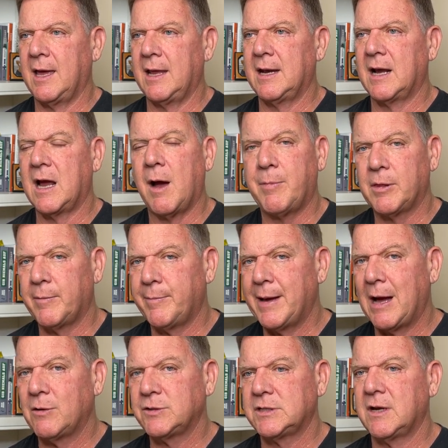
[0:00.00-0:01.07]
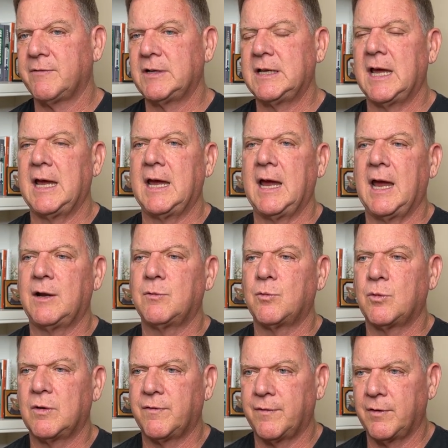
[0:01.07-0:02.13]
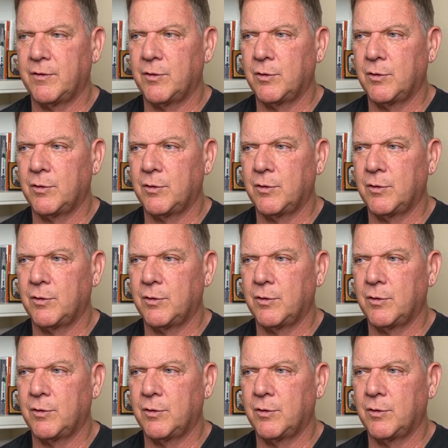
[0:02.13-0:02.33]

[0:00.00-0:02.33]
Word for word: in a couple of bouts every day and ref-